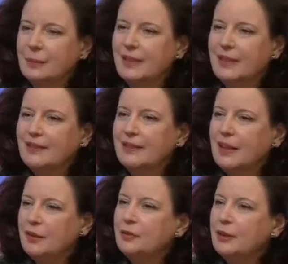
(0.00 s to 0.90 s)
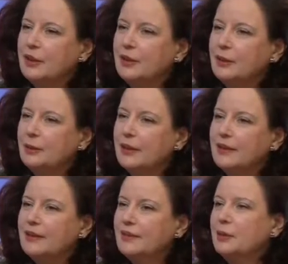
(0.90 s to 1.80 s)
But it's every year,
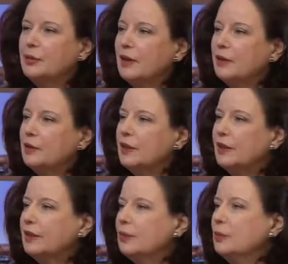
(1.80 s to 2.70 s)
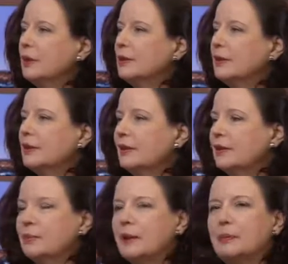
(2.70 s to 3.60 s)
right? It's sort of every year. Then one year
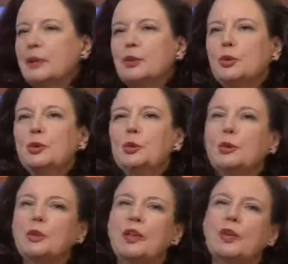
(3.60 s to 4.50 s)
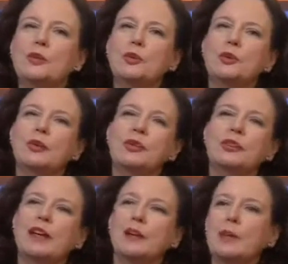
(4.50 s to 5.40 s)
there's maybe two diverse
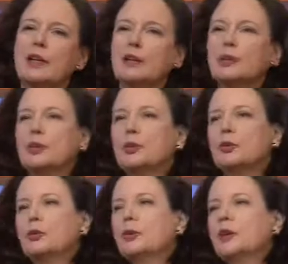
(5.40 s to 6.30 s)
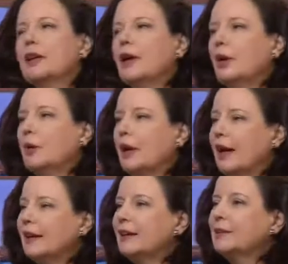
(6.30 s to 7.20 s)
directors or
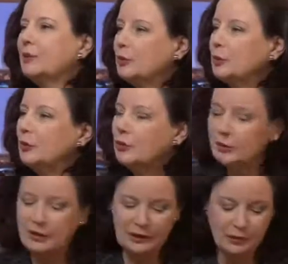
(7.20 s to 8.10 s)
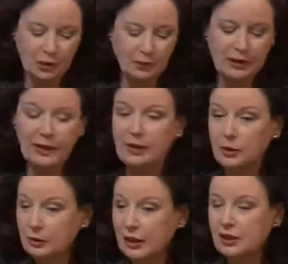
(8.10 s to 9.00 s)
actors who get
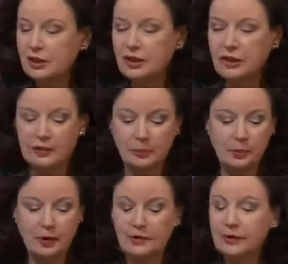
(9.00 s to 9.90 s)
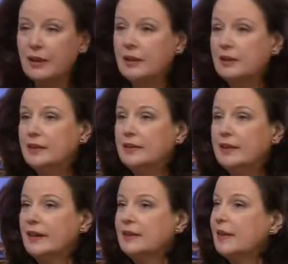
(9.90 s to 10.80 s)
nominated and actually get the prize. And other than
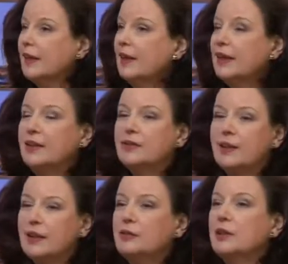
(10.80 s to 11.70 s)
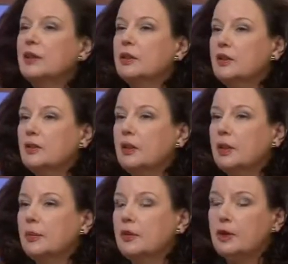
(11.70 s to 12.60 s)
that, it's every year the
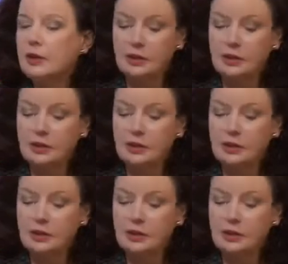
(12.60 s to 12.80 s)
same thing.